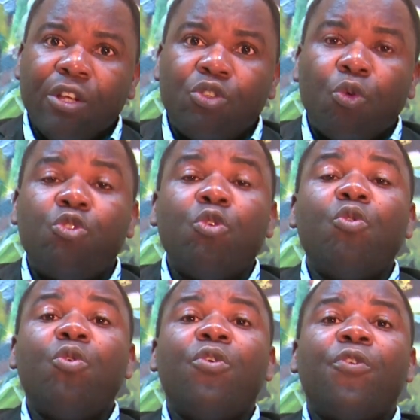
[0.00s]
to
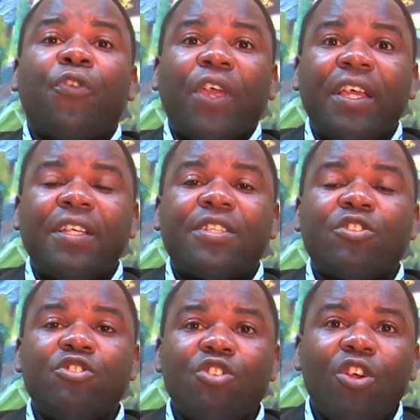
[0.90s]
do
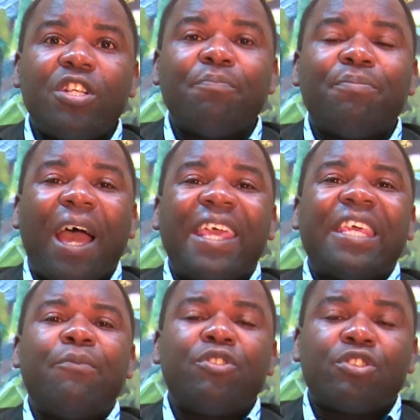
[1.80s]
things not by
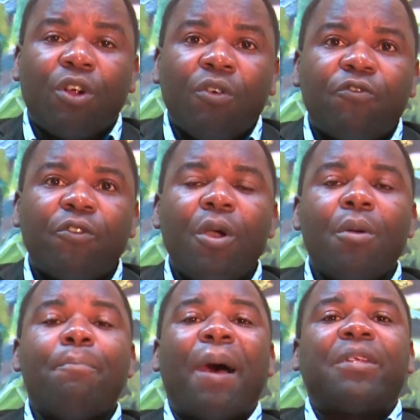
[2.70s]
himself,
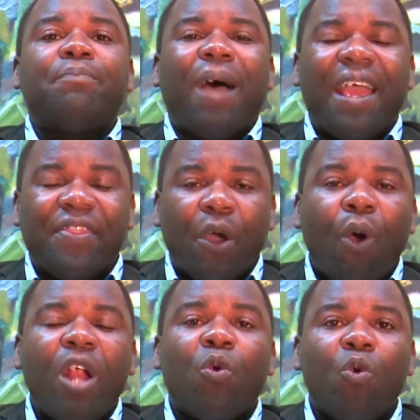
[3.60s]
but by the
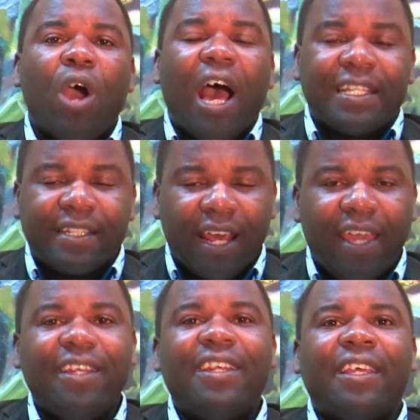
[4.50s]
one who
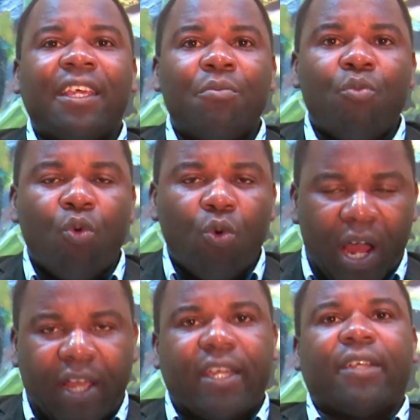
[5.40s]
assigned him
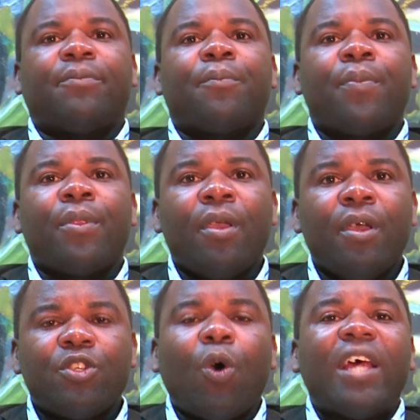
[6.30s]
work.
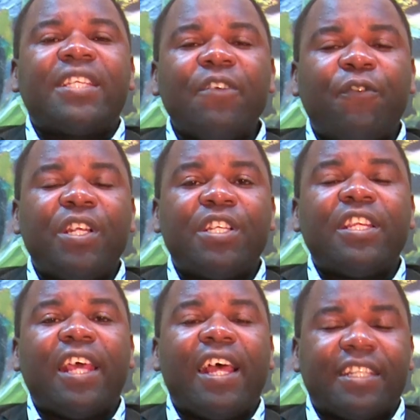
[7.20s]
So as he finished
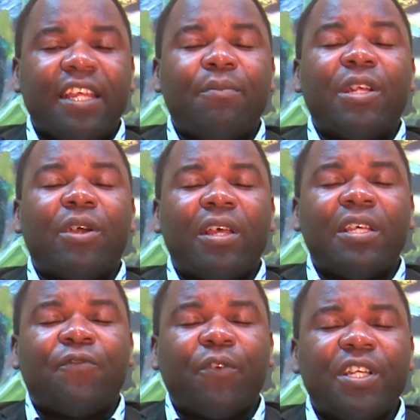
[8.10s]
the assignment, uh,
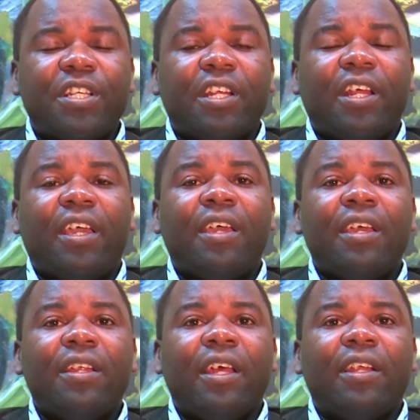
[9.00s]
he finished the,
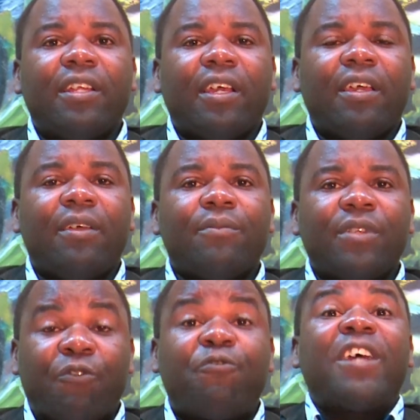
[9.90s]
the, the,
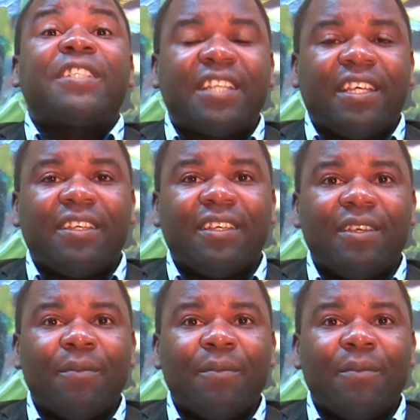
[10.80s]
the fasting